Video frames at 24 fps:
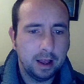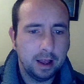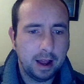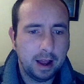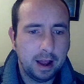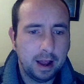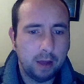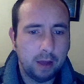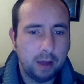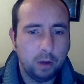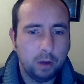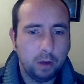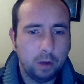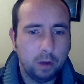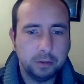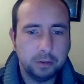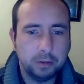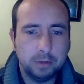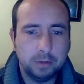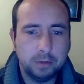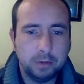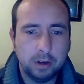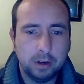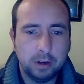what we've
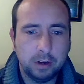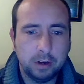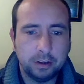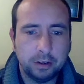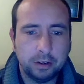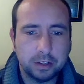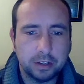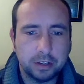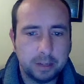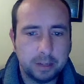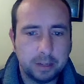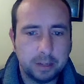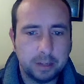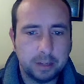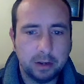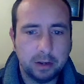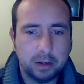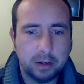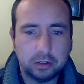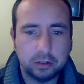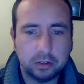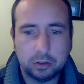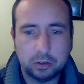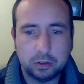learned about
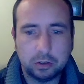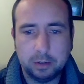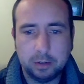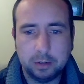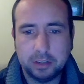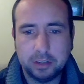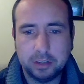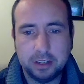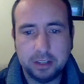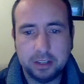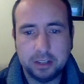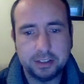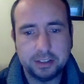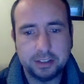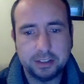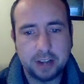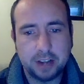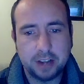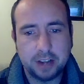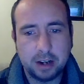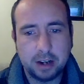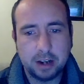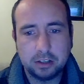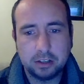scripts and
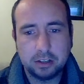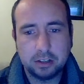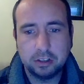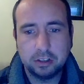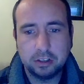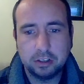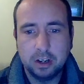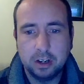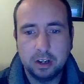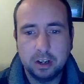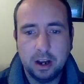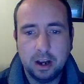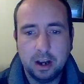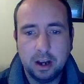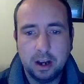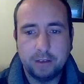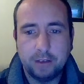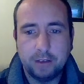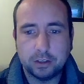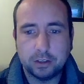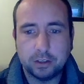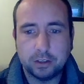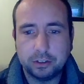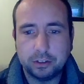stacks for
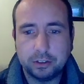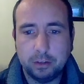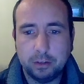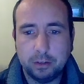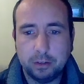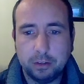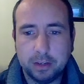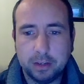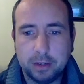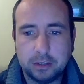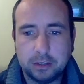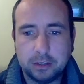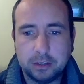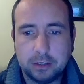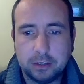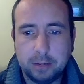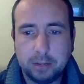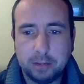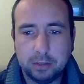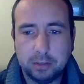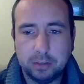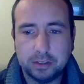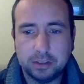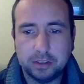some
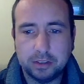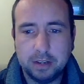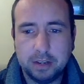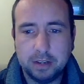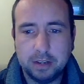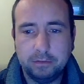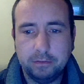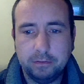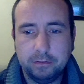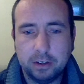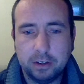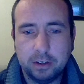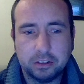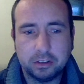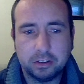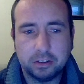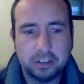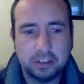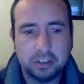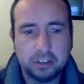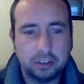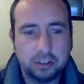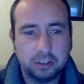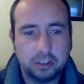examples. In figure
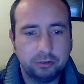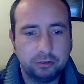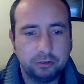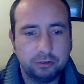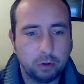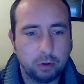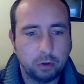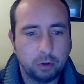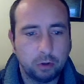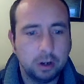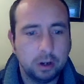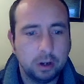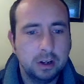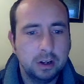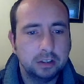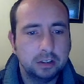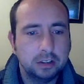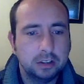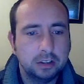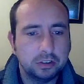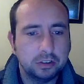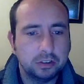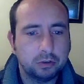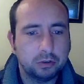6.4, the
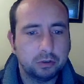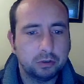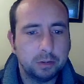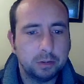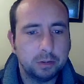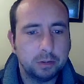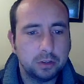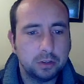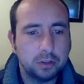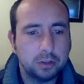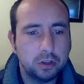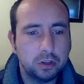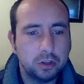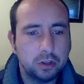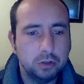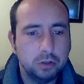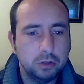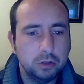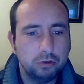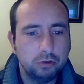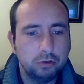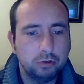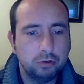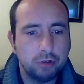script
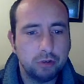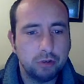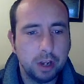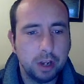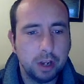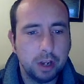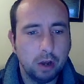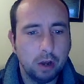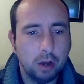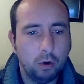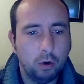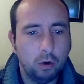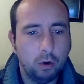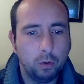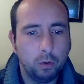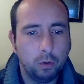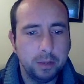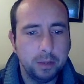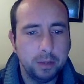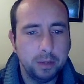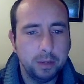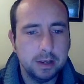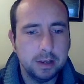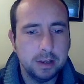
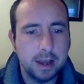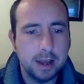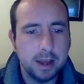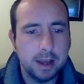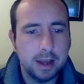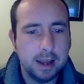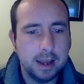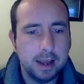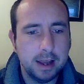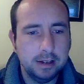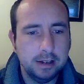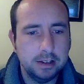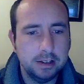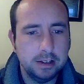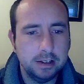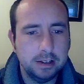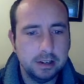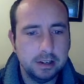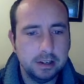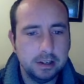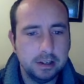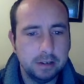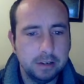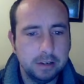
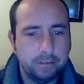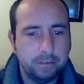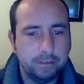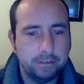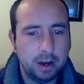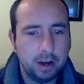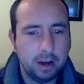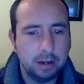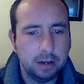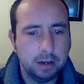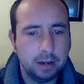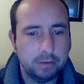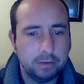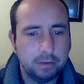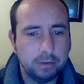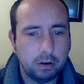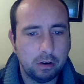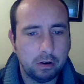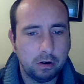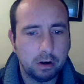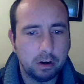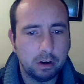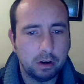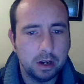23OPADD5
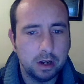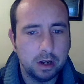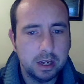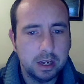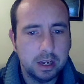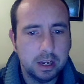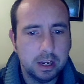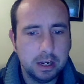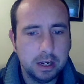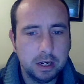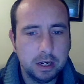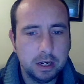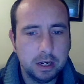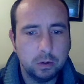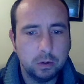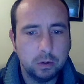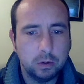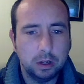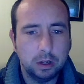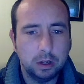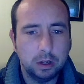or equal